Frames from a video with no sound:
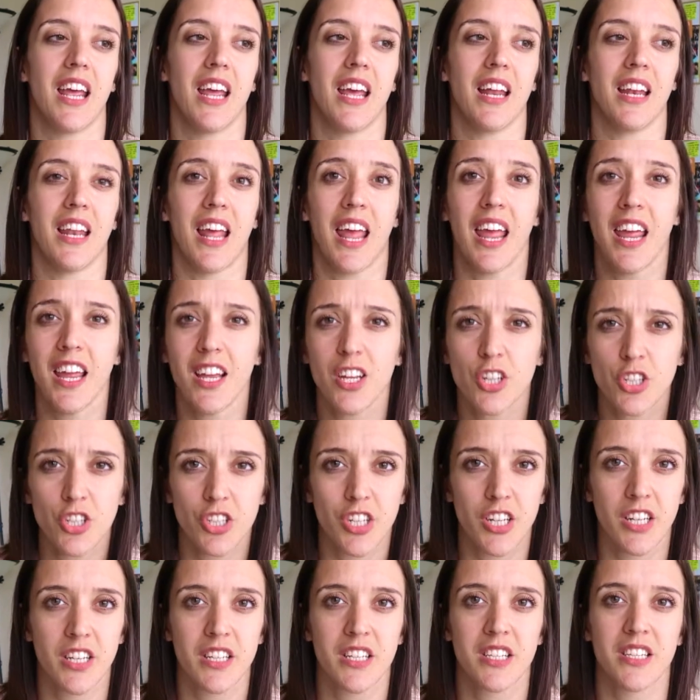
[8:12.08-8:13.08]
and
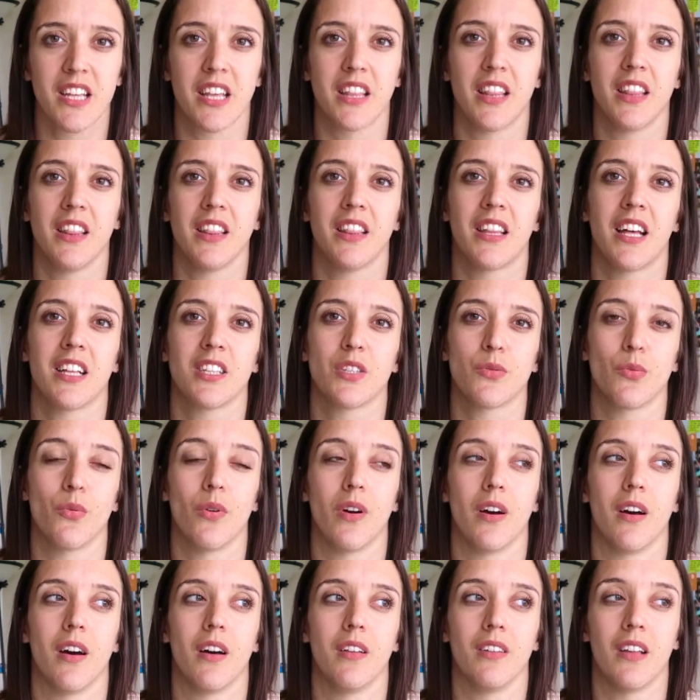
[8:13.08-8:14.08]
anxious. I think that's
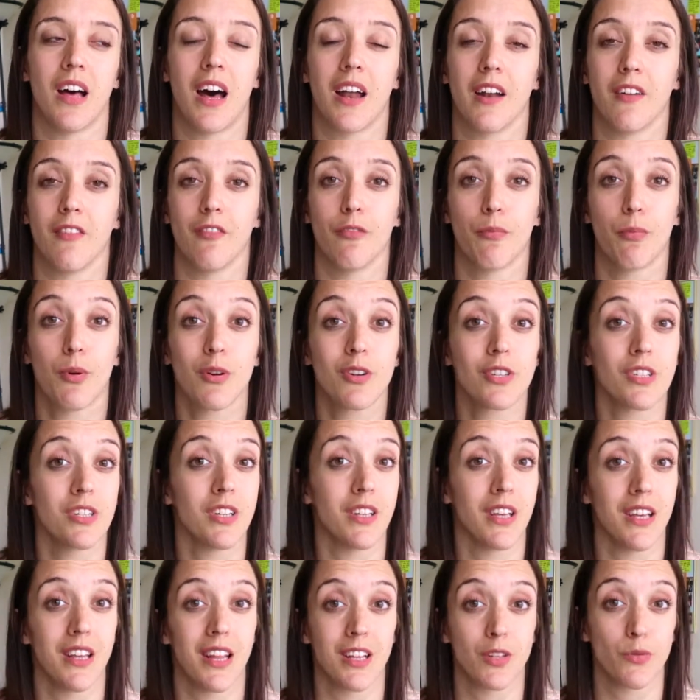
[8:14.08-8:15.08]
where a lot of,
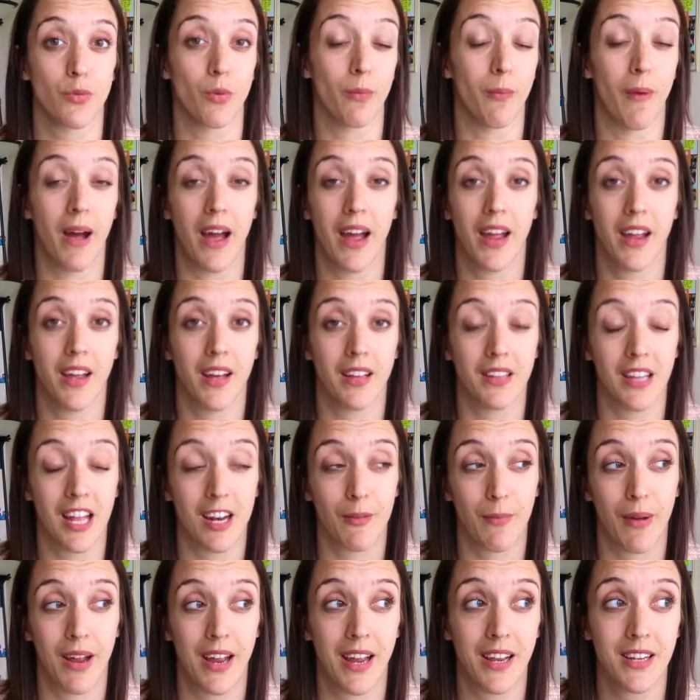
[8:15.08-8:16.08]
personally, that's where my, a lot
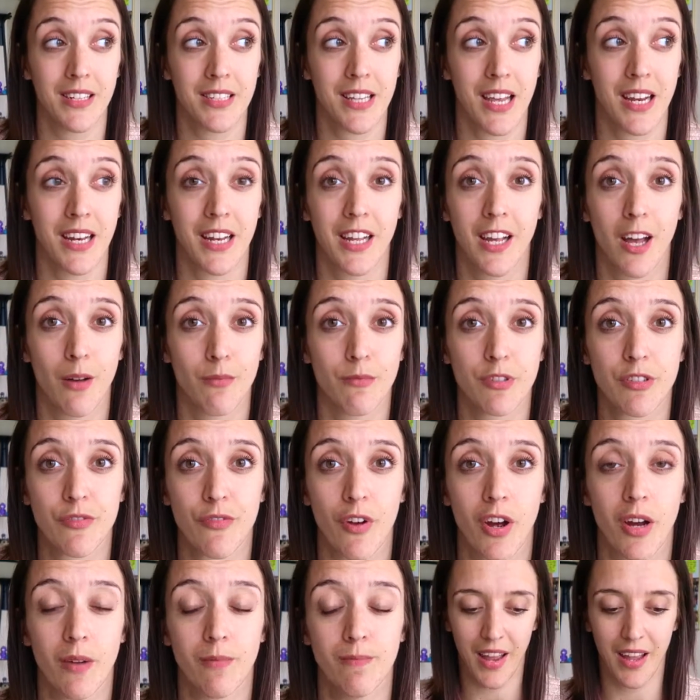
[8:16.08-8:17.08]
of my anxiety comes
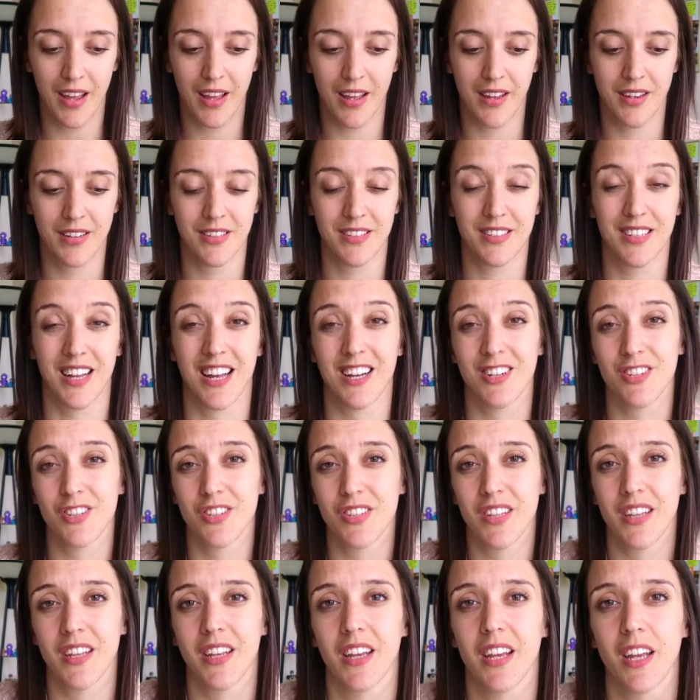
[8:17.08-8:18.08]
from. And I
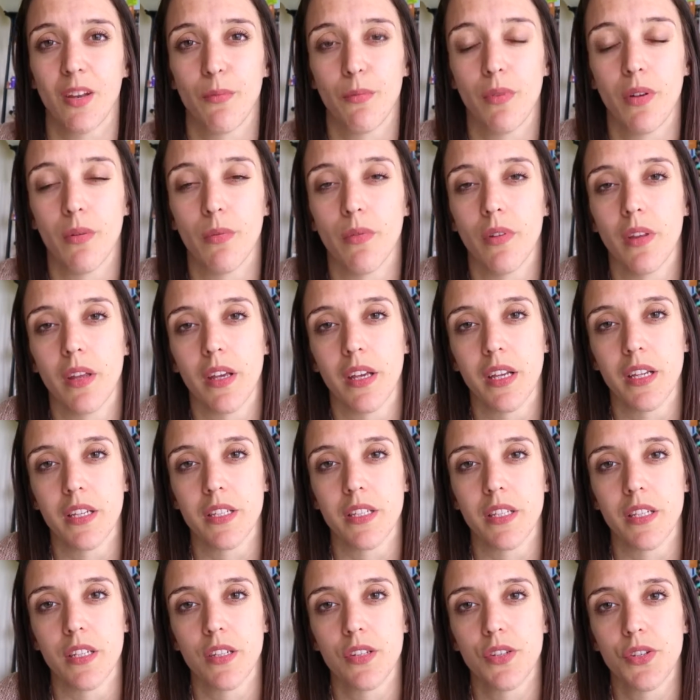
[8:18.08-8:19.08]
just think it can be really
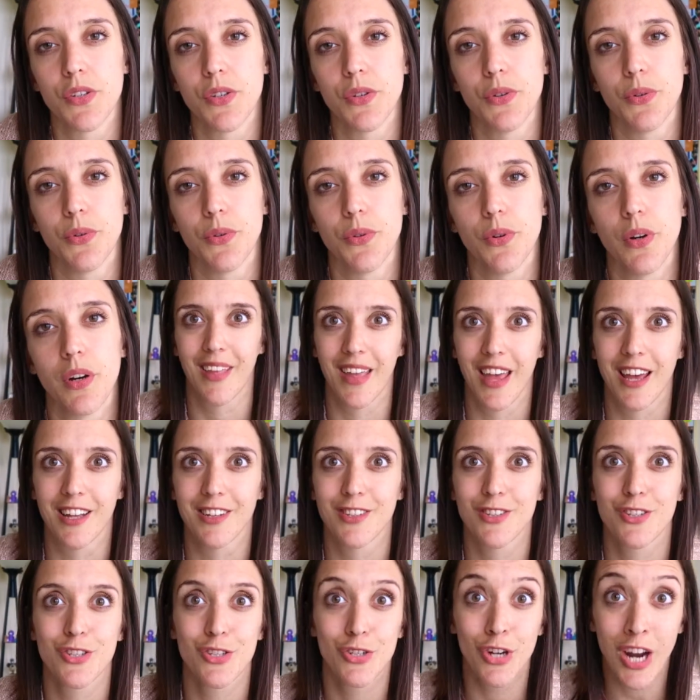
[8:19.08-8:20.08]
easy to
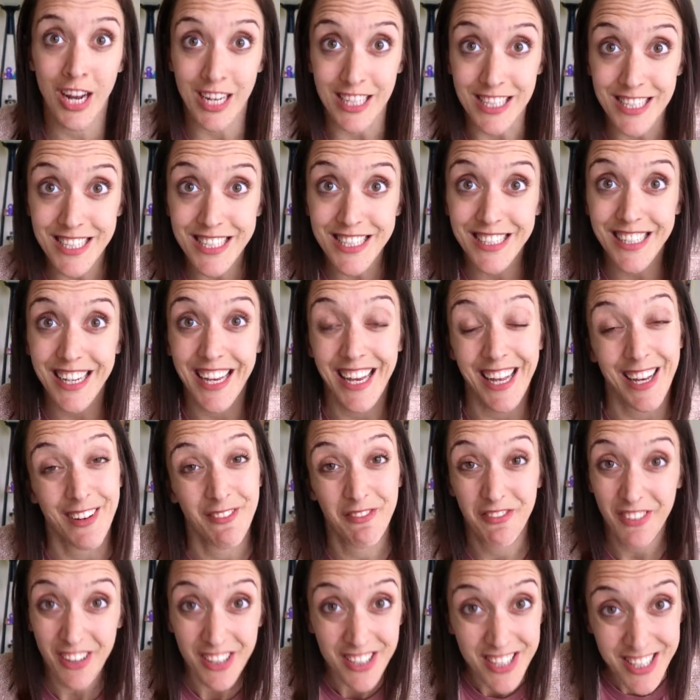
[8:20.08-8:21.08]
get stressed
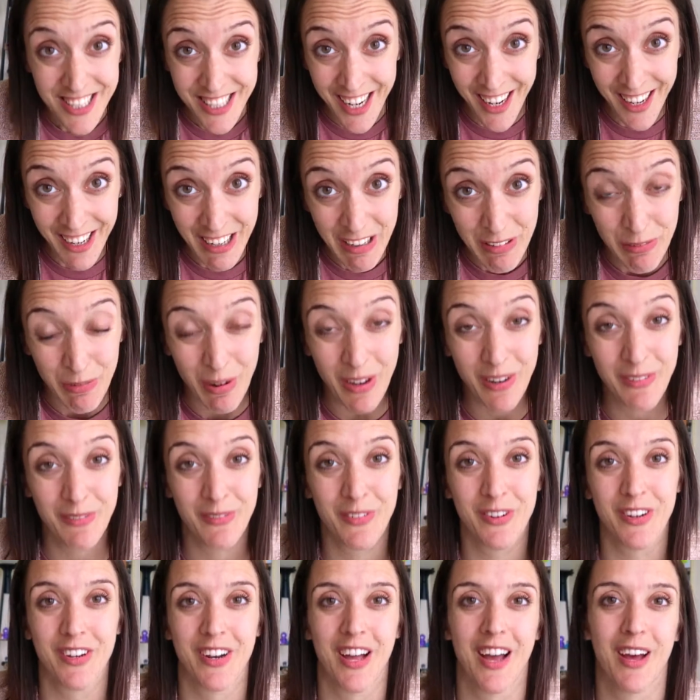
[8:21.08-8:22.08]
and feel stuck when
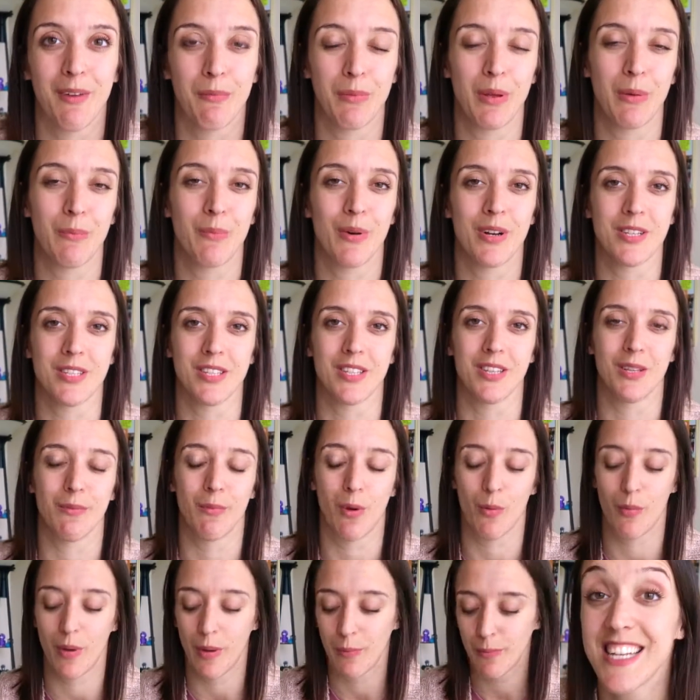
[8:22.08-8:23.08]
we're not being present in
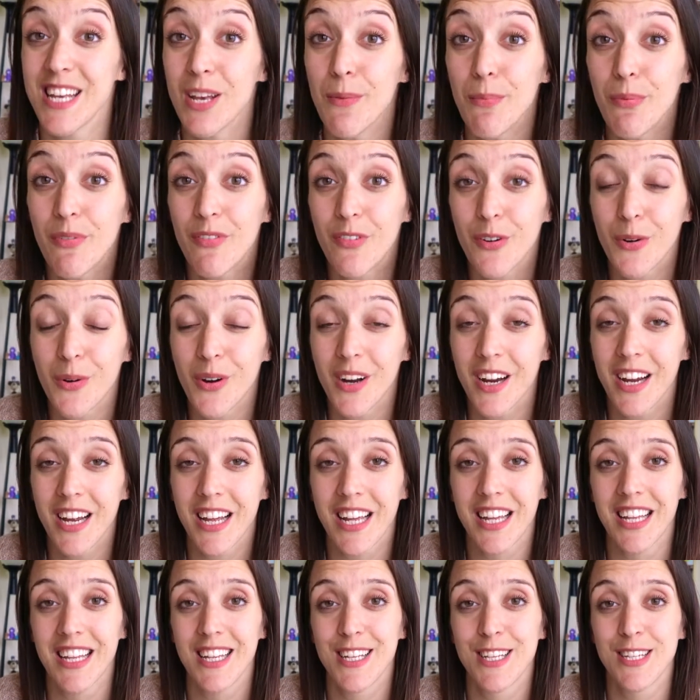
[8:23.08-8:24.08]
the moment. Tip four
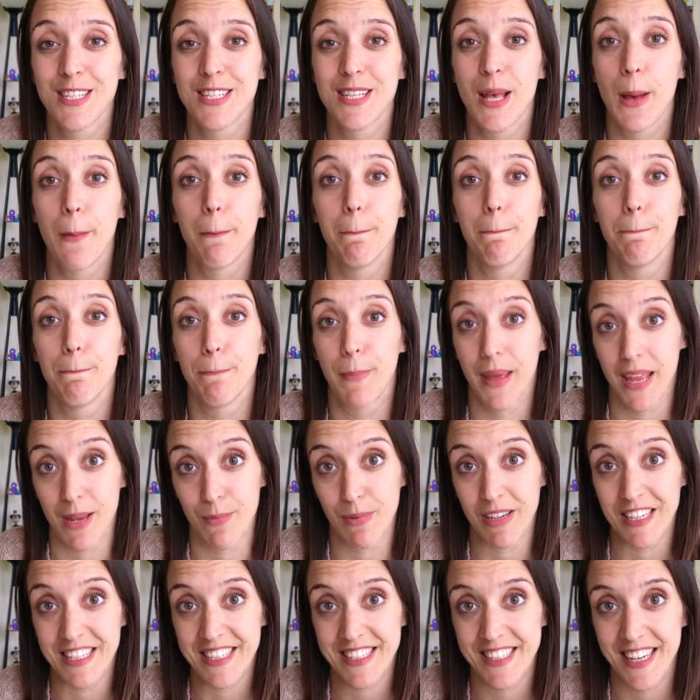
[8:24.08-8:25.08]
is
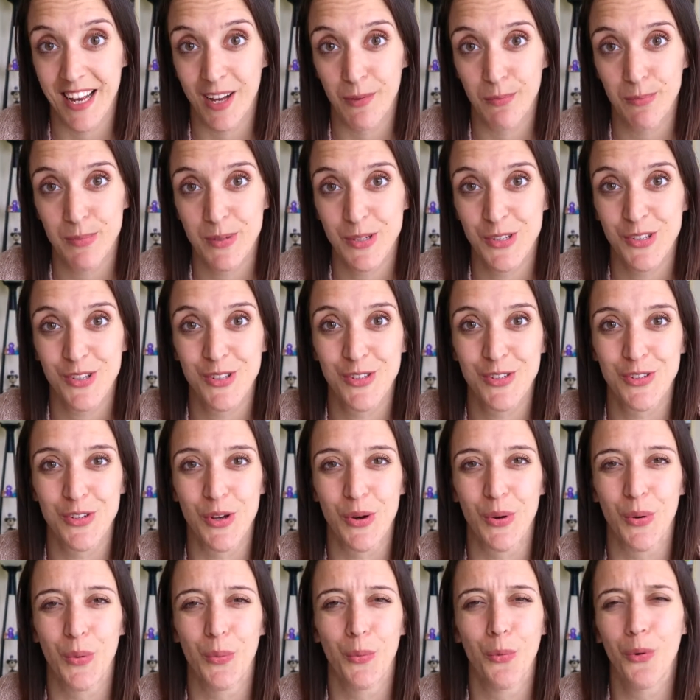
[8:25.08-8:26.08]
baby steps.
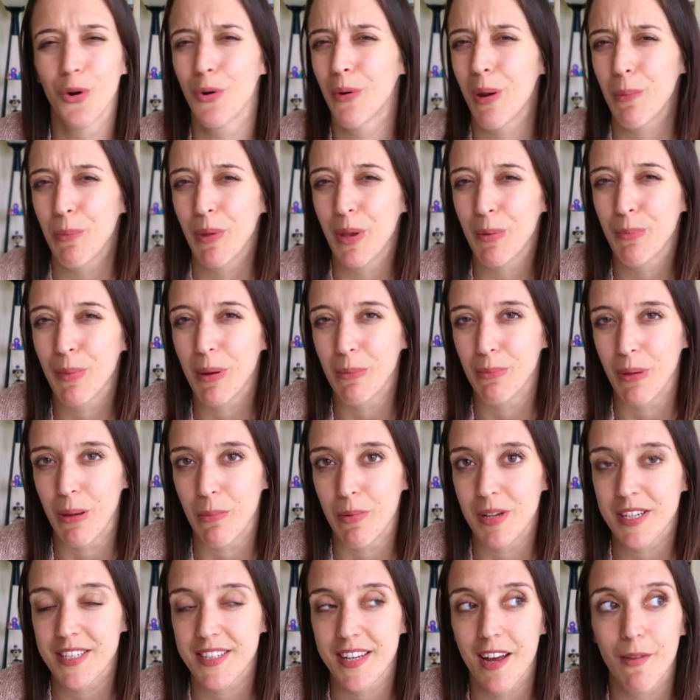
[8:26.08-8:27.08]
So what do I mean by
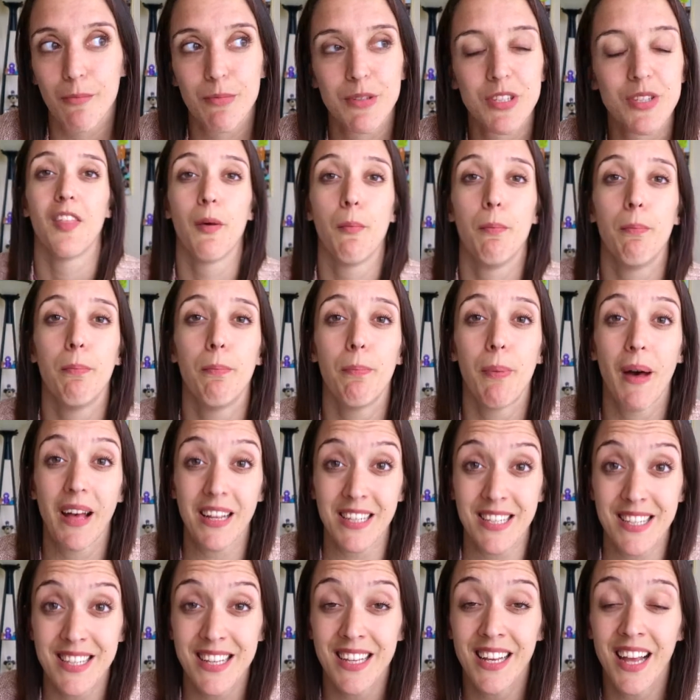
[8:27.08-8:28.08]
baby steps? The
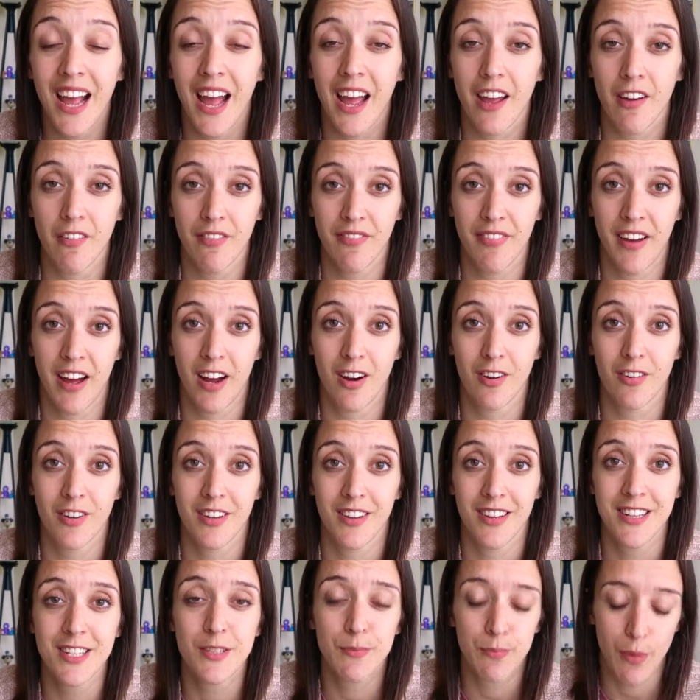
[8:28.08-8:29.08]
best thing I have
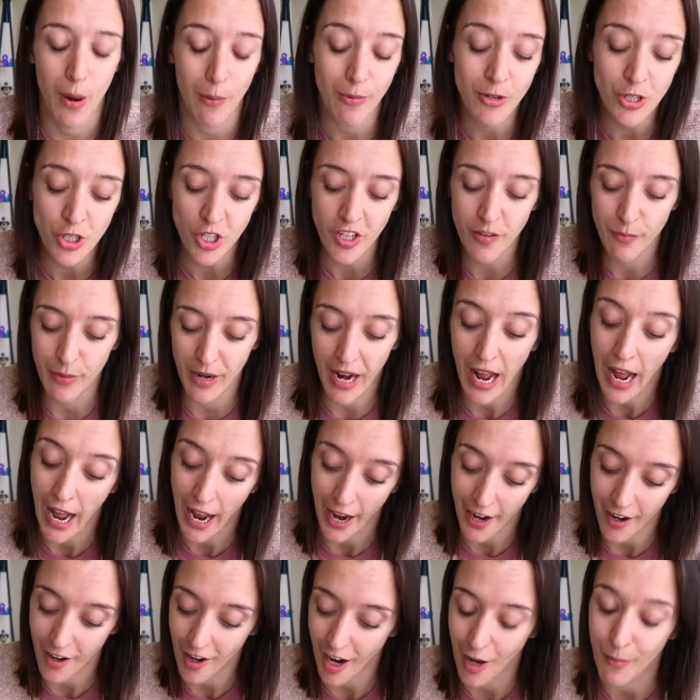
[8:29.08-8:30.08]
found, this probably should have been
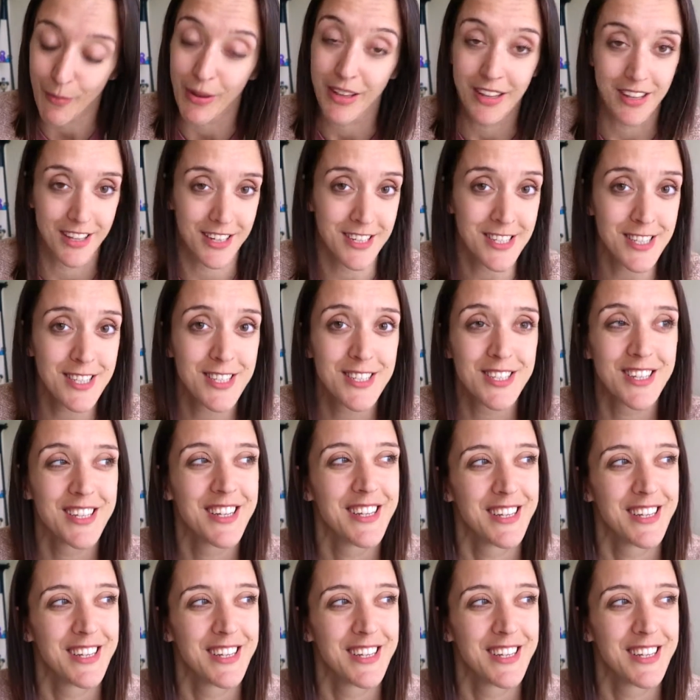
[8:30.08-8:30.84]
higher on my list